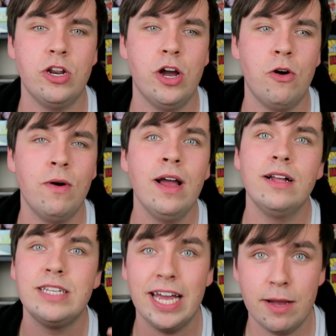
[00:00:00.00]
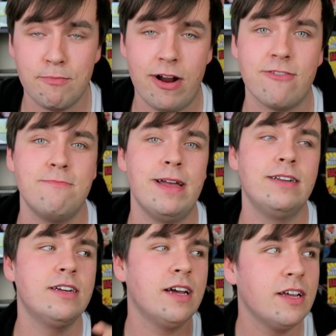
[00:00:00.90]
you know, take a breath
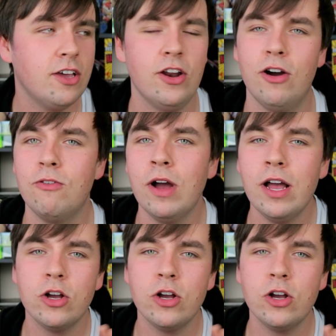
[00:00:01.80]
mint, you know,